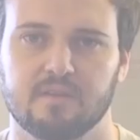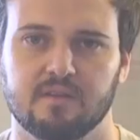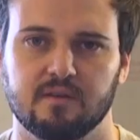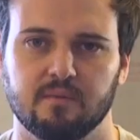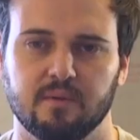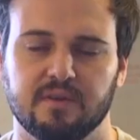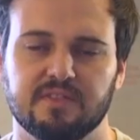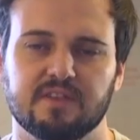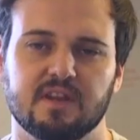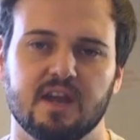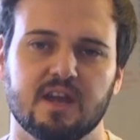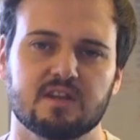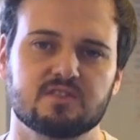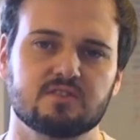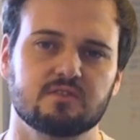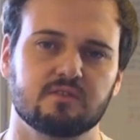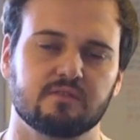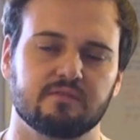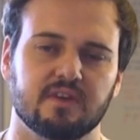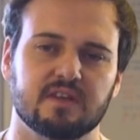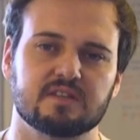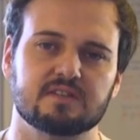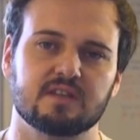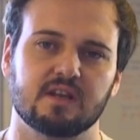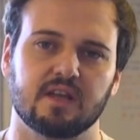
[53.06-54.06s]
When the National
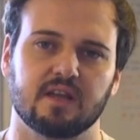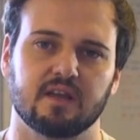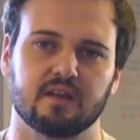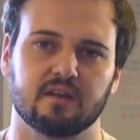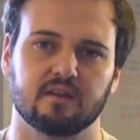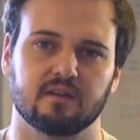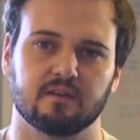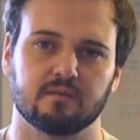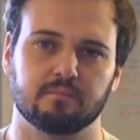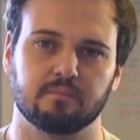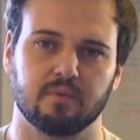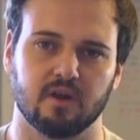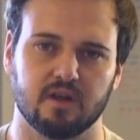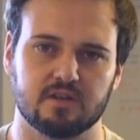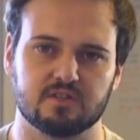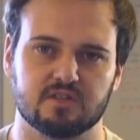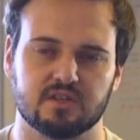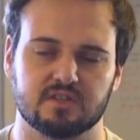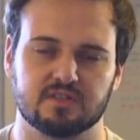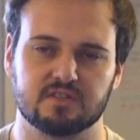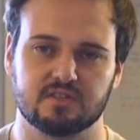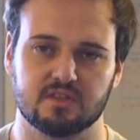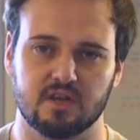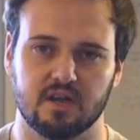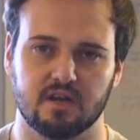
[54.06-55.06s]
Ventilator
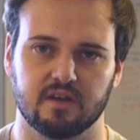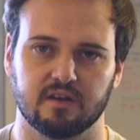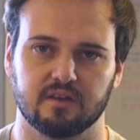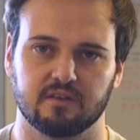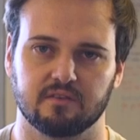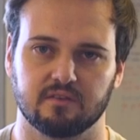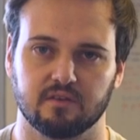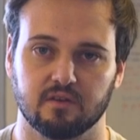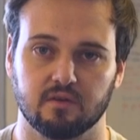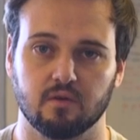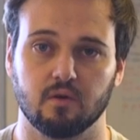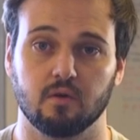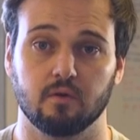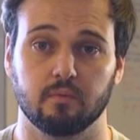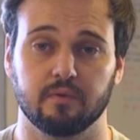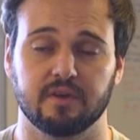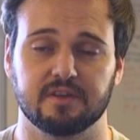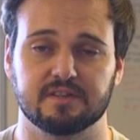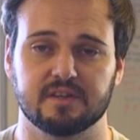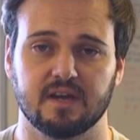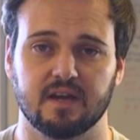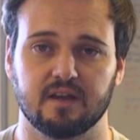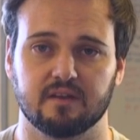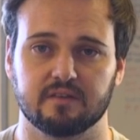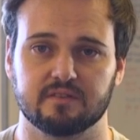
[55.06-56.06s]
project started and the call
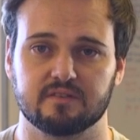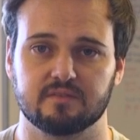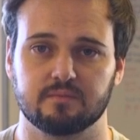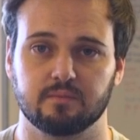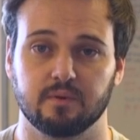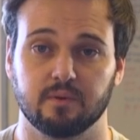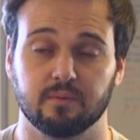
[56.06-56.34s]
went out,